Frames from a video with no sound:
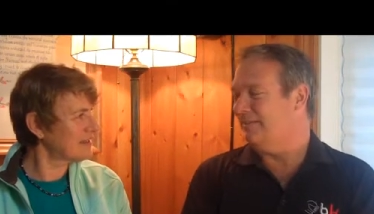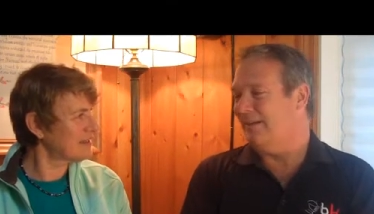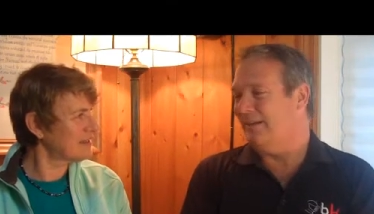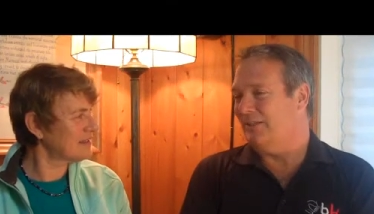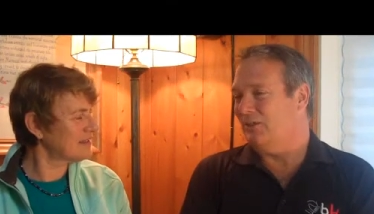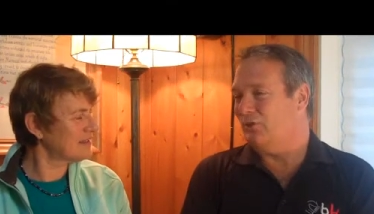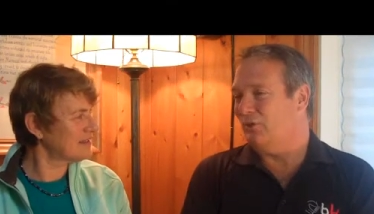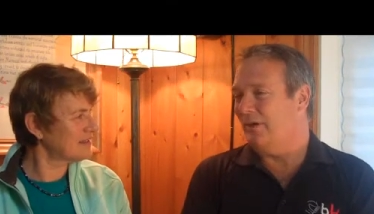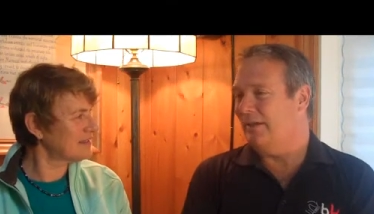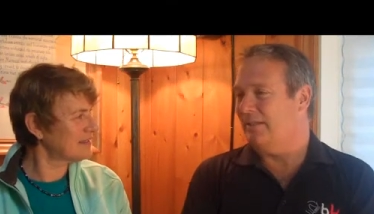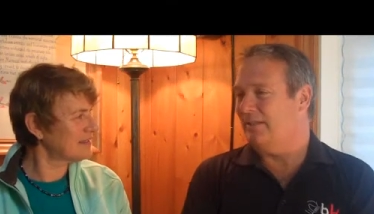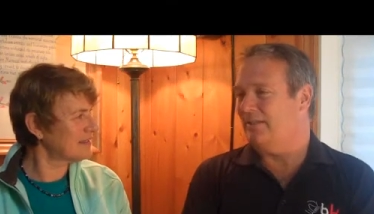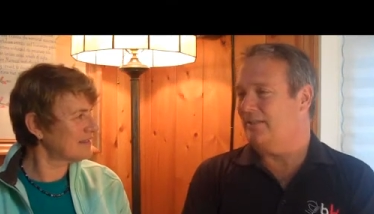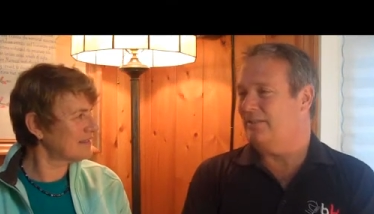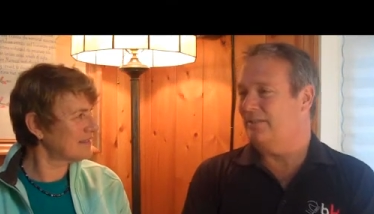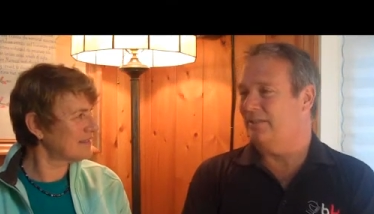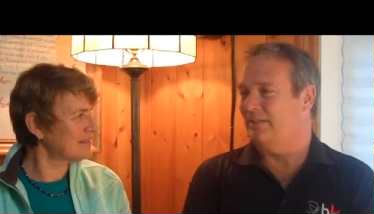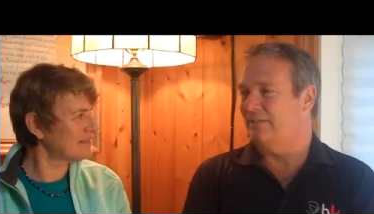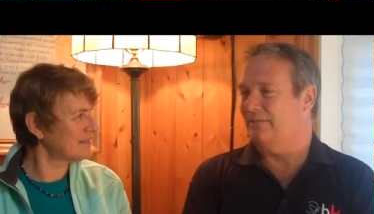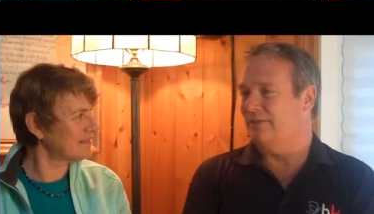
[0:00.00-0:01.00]
Speaker 1: I tried
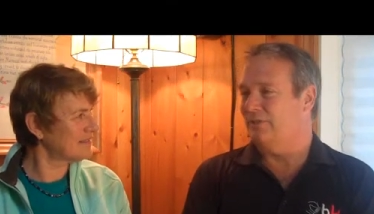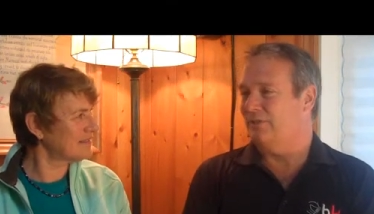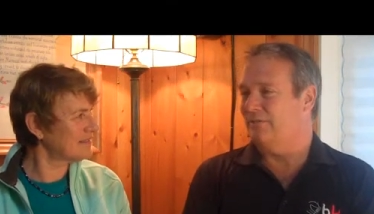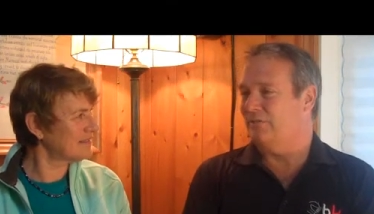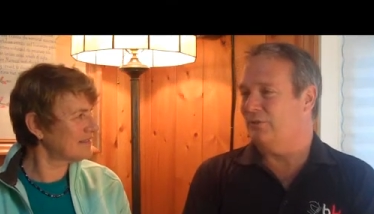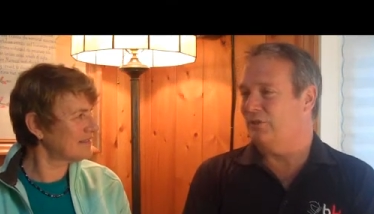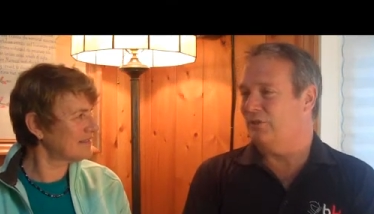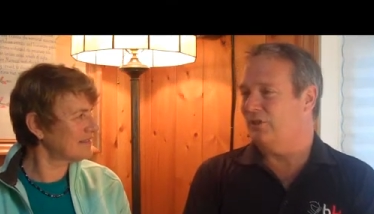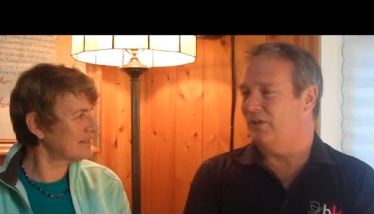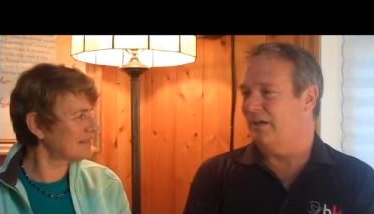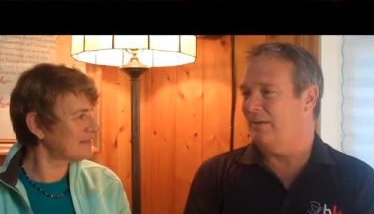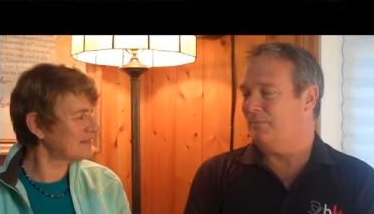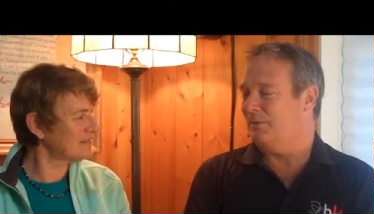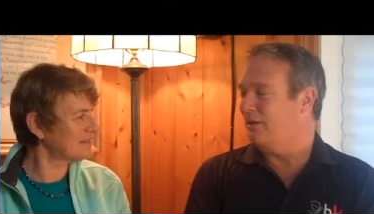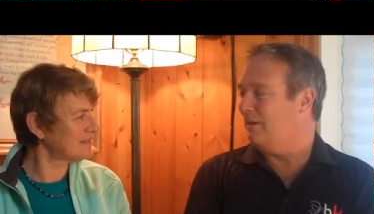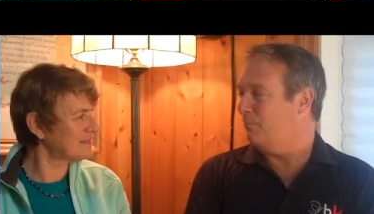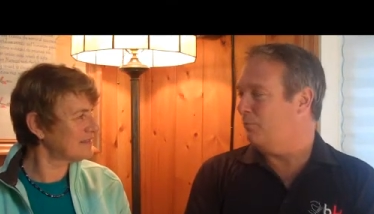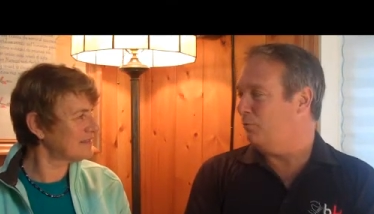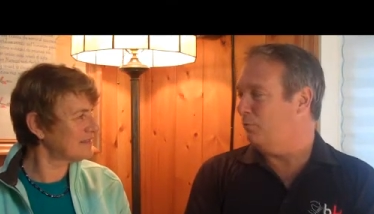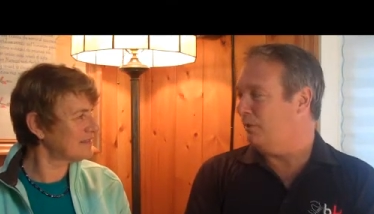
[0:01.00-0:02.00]
it uh, for the first time a
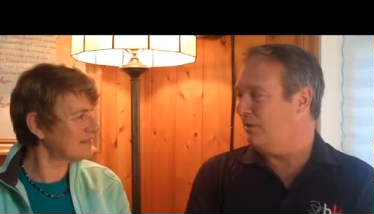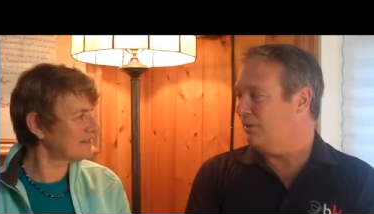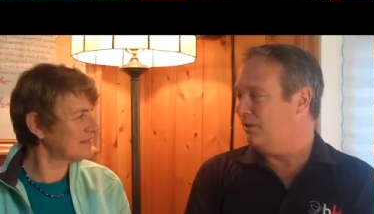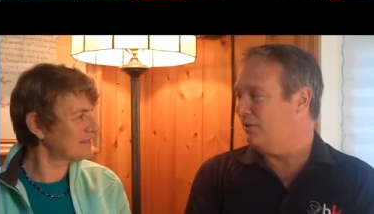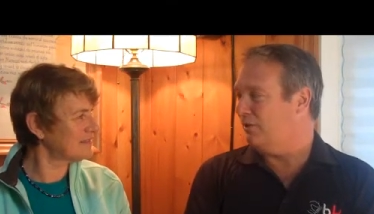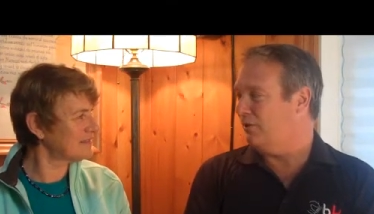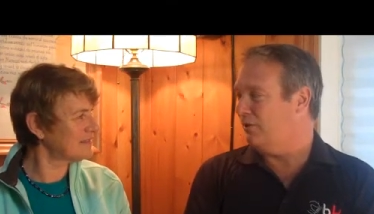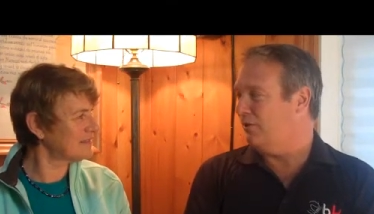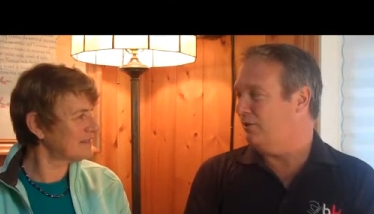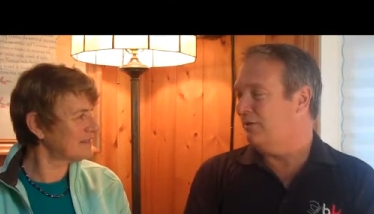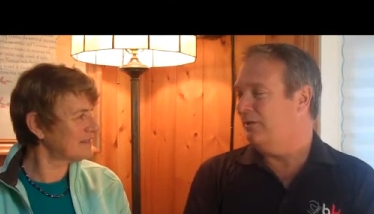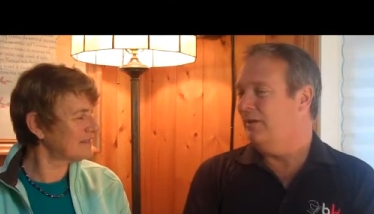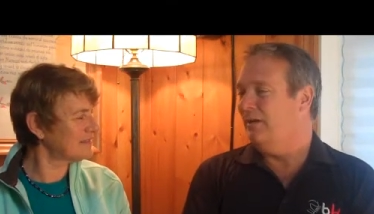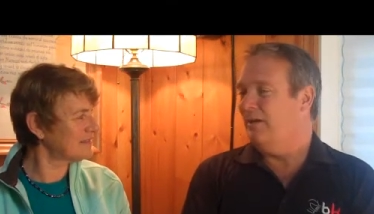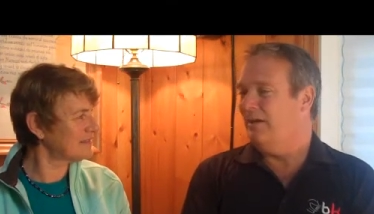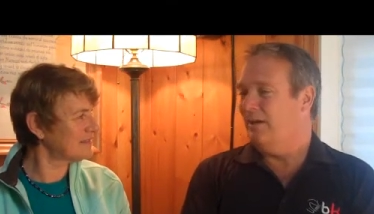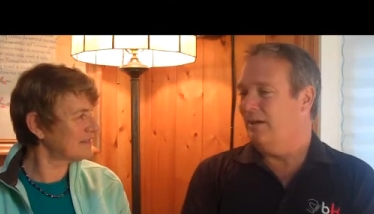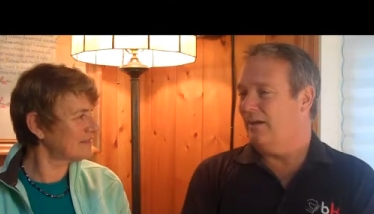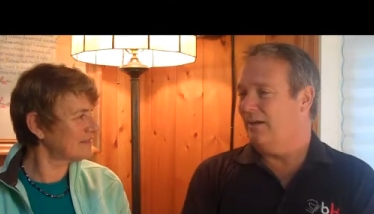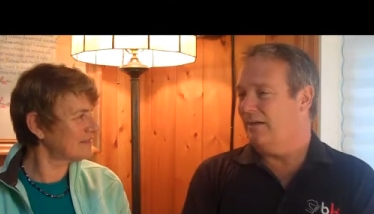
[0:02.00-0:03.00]
couple weeks ago.
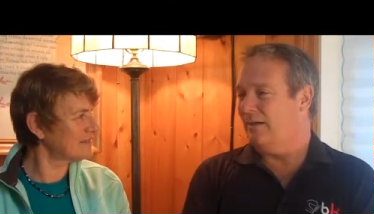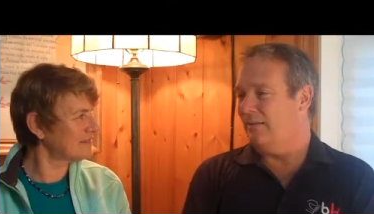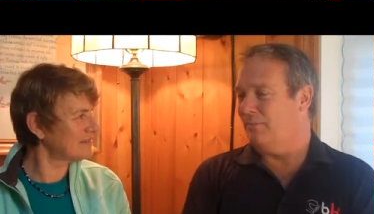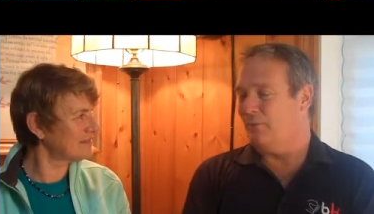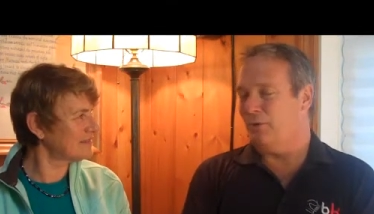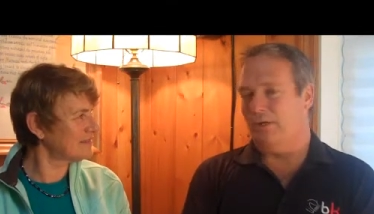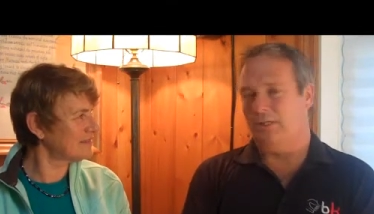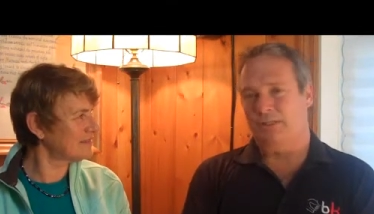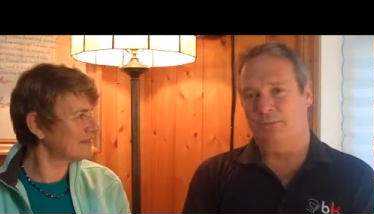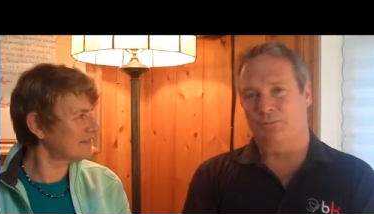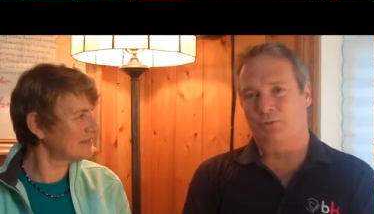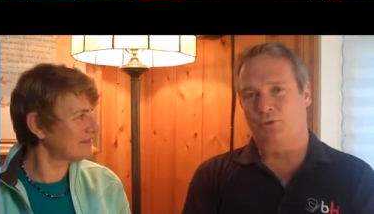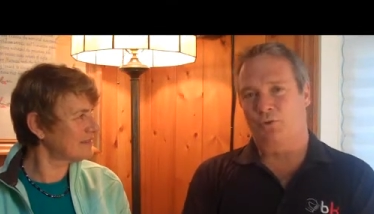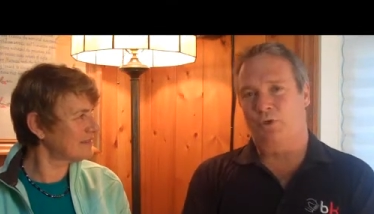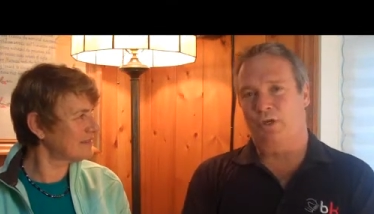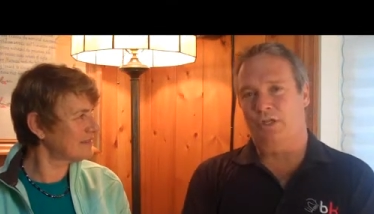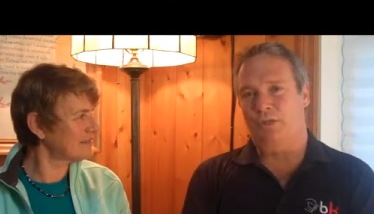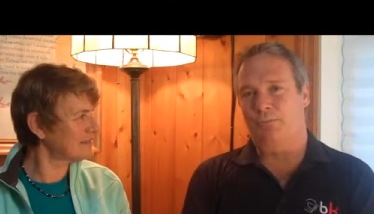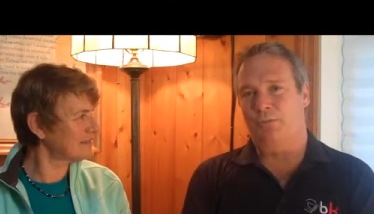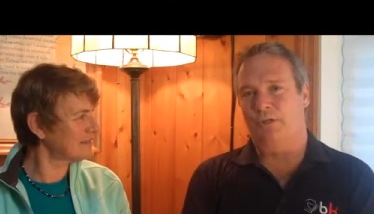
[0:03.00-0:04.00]
Uh, brought some squash